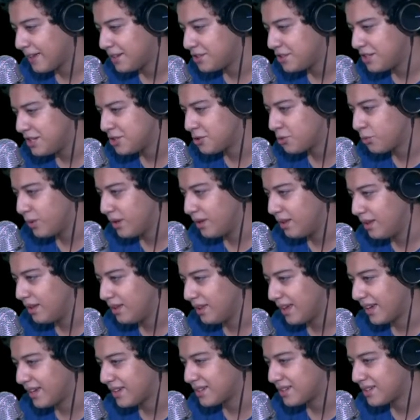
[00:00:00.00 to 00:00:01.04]
She's
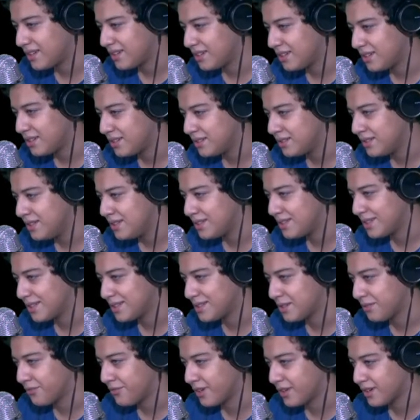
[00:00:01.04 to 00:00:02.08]
really like... She's
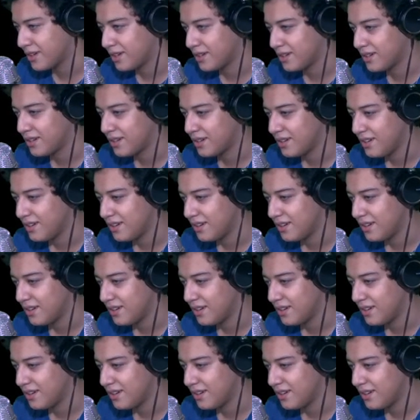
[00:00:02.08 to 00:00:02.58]
such a fucking...